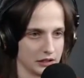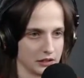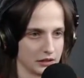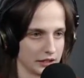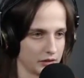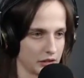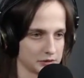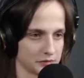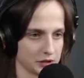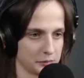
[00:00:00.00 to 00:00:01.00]
Alright, grab
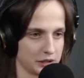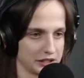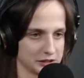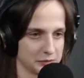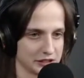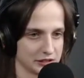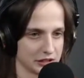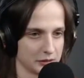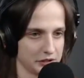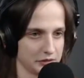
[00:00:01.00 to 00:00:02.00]
some crit mines because they're
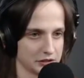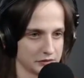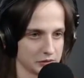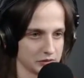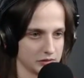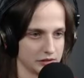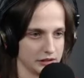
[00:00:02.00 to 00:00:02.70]
gonna be useful.